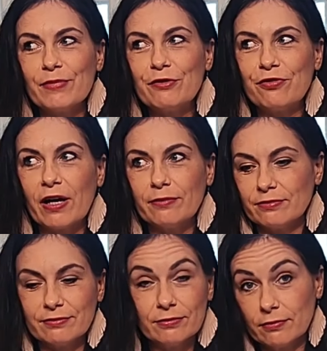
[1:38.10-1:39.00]
If
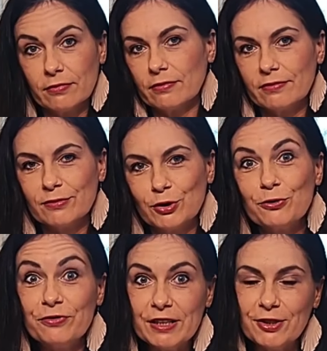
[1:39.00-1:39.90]
I
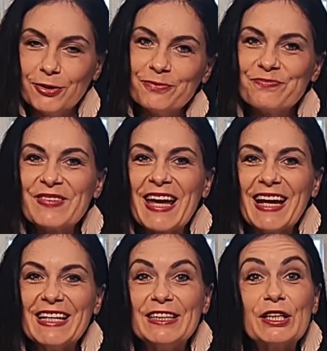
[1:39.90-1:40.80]
do video.
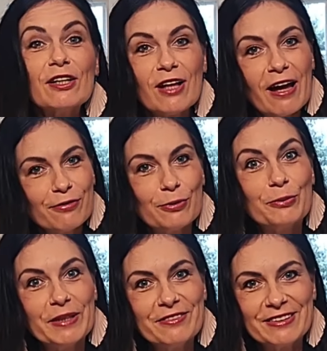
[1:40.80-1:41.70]
In real life
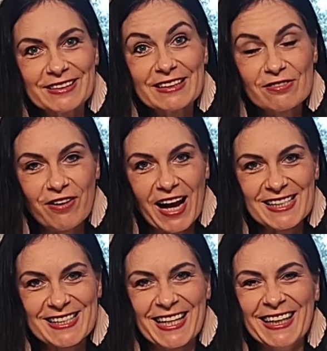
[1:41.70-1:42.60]
will be even
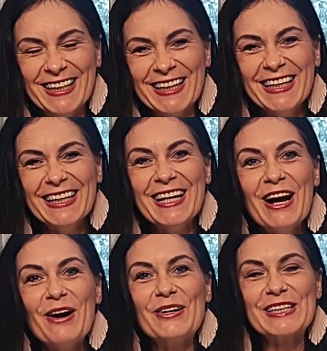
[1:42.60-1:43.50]
faster,
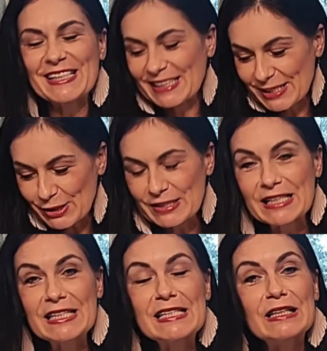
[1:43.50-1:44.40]
honestly. So
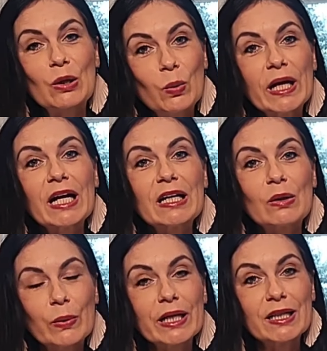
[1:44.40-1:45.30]
this is quick,
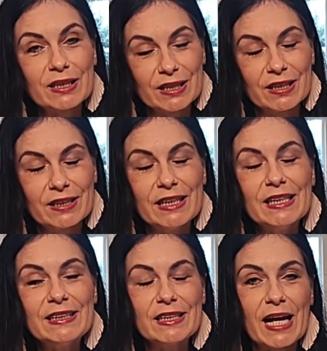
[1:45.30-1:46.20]

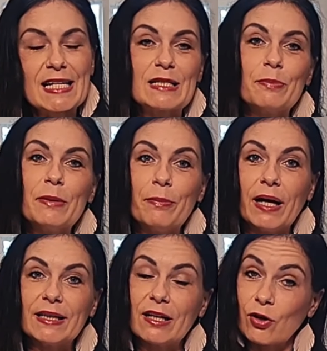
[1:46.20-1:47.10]
easy recipe,
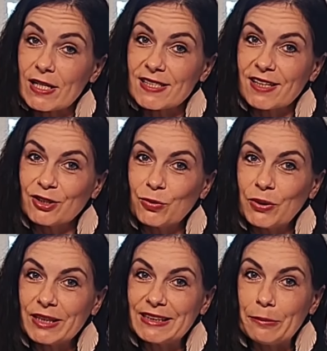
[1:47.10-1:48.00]
but a restaurant
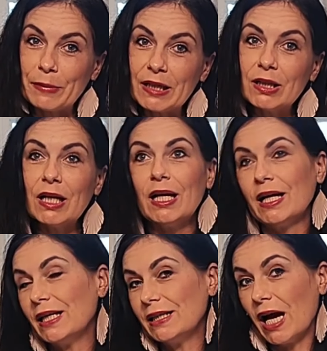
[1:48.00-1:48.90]
quality meal
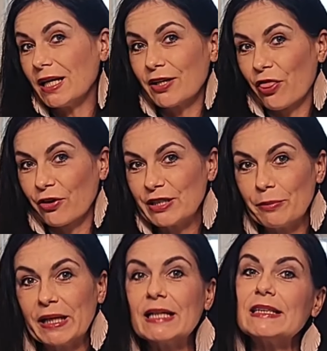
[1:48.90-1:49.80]
in under 30
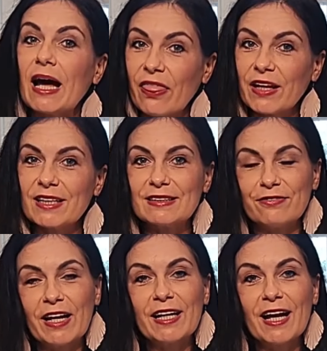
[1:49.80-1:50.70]
minutes. I think
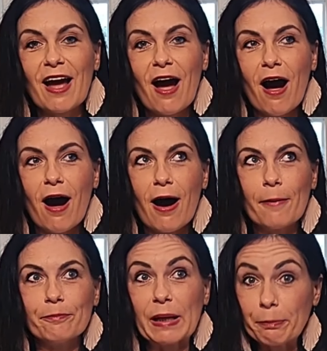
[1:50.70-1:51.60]
it's very
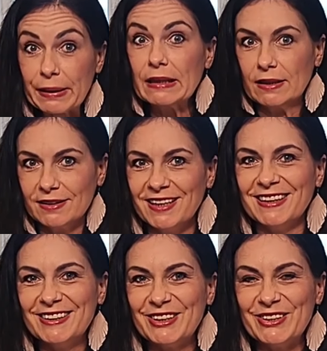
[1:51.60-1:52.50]
appealing
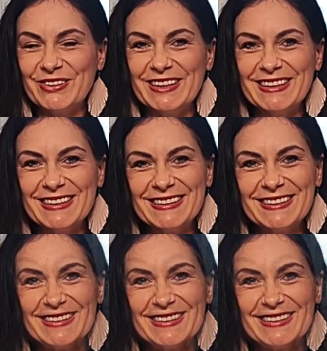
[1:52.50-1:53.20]
to do it.